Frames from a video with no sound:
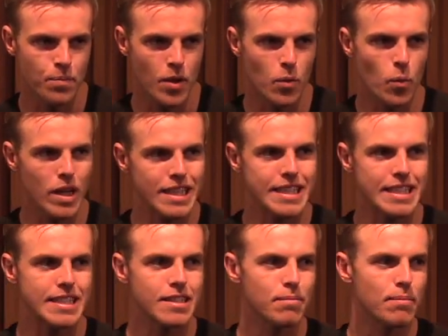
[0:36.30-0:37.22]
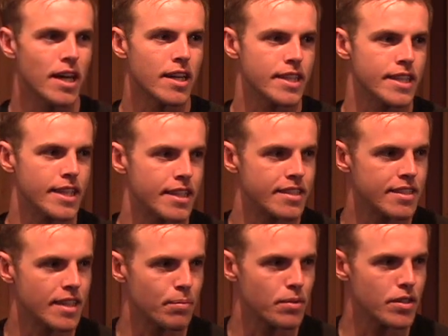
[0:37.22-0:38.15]
what is the body
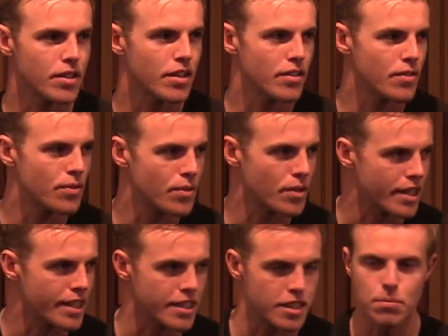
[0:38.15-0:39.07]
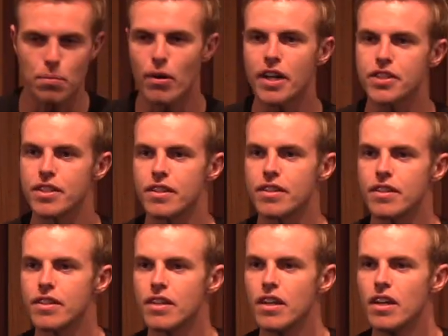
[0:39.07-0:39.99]
except for the expression
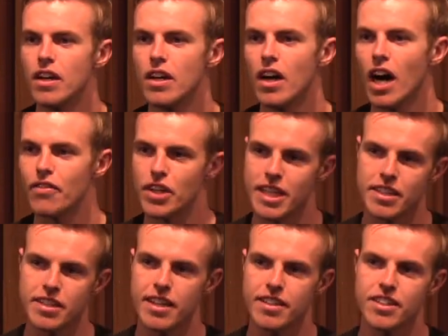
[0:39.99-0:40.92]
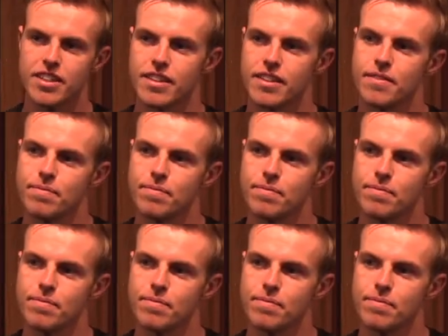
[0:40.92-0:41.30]
of an intention